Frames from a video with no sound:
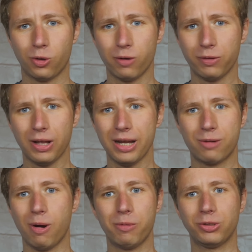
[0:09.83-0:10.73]
sort of
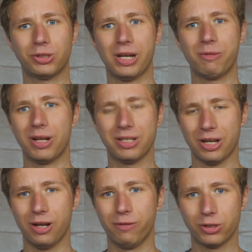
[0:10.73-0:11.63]
like what was seen when
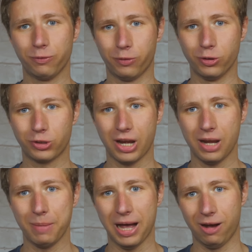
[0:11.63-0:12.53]
television first
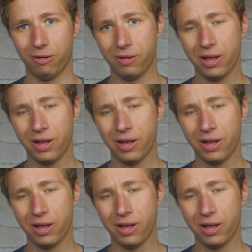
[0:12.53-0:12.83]
came out.